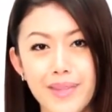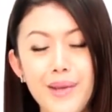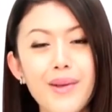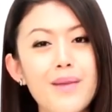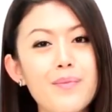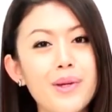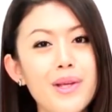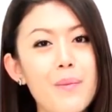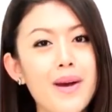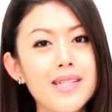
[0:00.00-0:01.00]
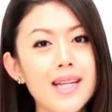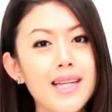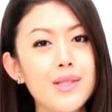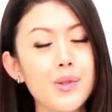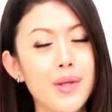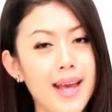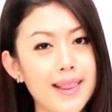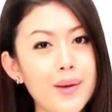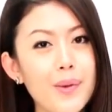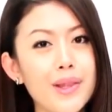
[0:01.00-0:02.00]
You can put your ManjaLink
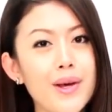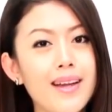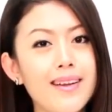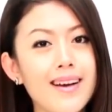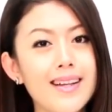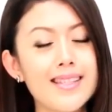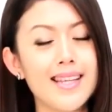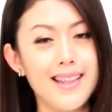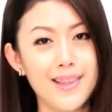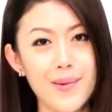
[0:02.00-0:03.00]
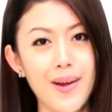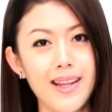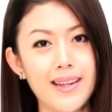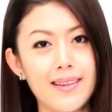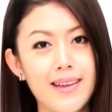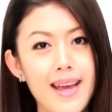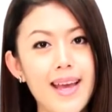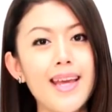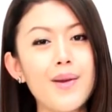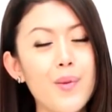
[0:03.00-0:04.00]
together with your other cards in the wallet.
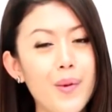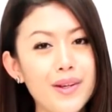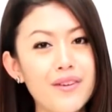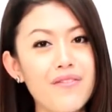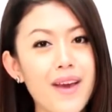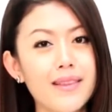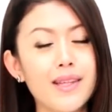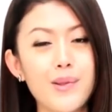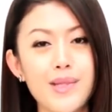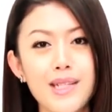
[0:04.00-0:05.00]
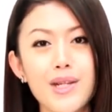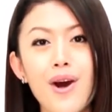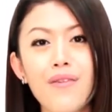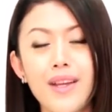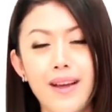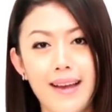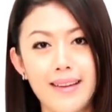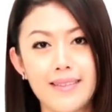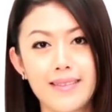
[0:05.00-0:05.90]
It won't affect the usage of the card.